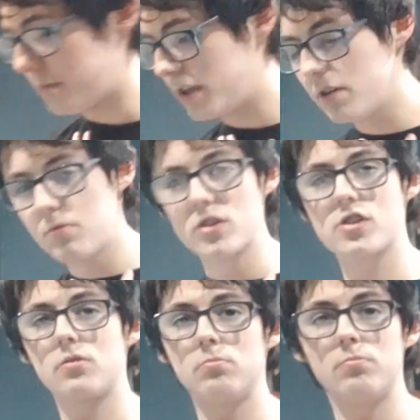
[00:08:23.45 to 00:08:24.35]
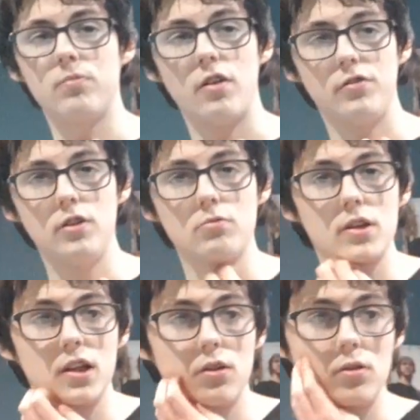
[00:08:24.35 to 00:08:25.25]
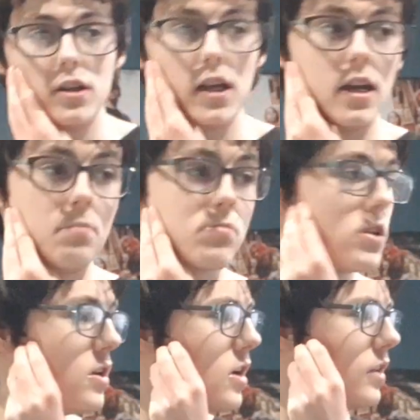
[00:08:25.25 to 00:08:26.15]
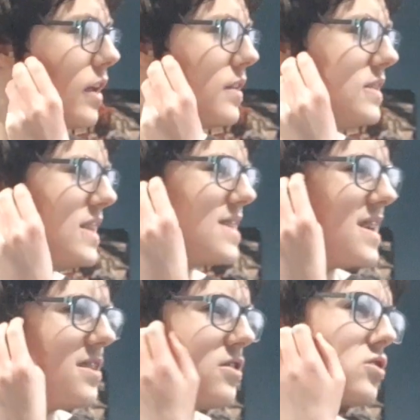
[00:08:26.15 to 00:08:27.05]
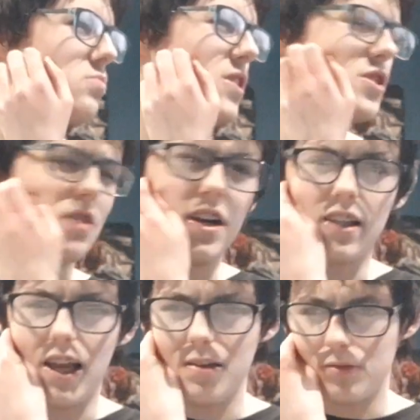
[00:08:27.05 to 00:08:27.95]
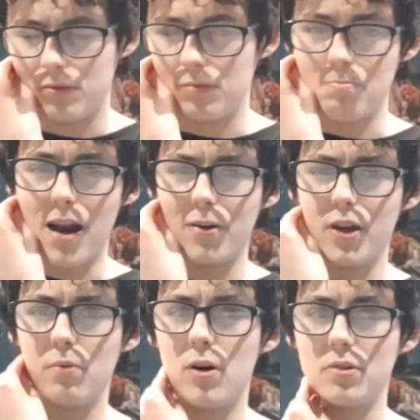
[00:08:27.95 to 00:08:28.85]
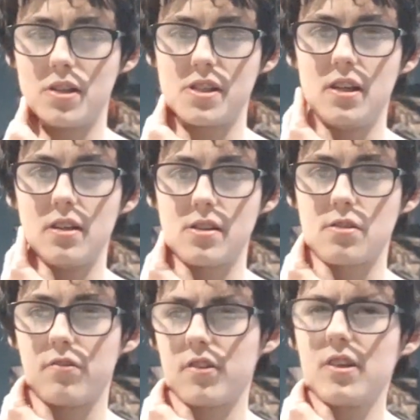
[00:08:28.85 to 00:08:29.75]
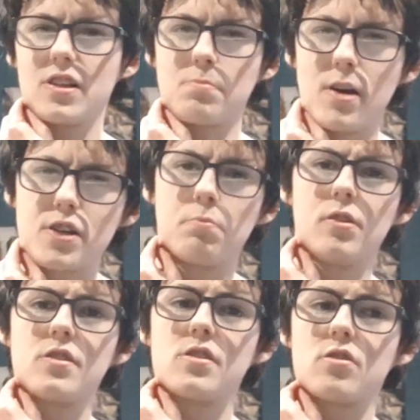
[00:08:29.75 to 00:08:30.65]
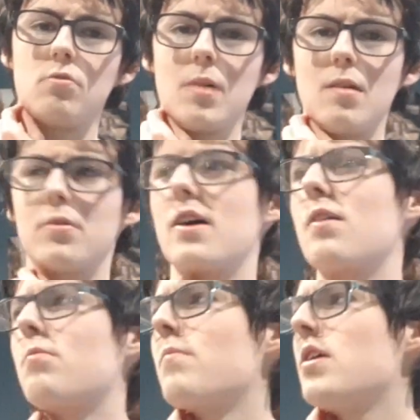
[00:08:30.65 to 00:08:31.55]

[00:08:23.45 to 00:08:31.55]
I mean, there was a few really good games. Like the Nintendo Switch had like Mario Odyssey and stuff. I think Smash Brothers has come out now.